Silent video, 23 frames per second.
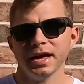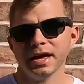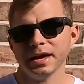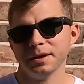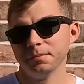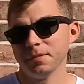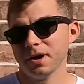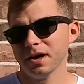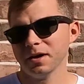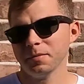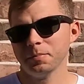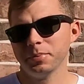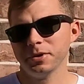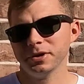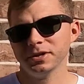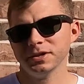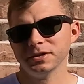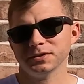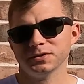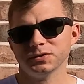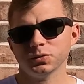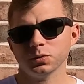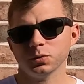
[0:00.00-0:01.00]
In my
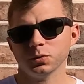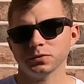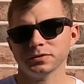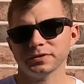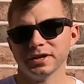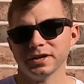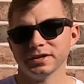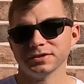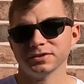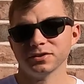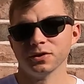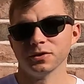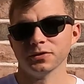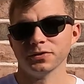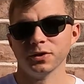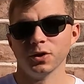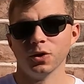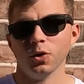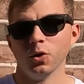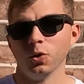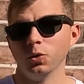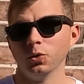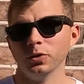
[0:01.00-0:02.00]
opinion, soil tests aren't
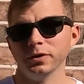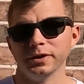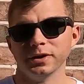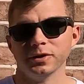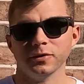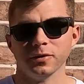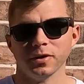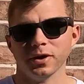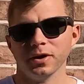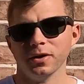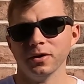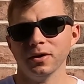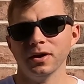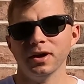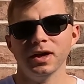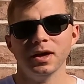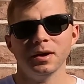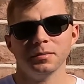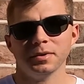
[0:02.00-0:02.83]
the holy grail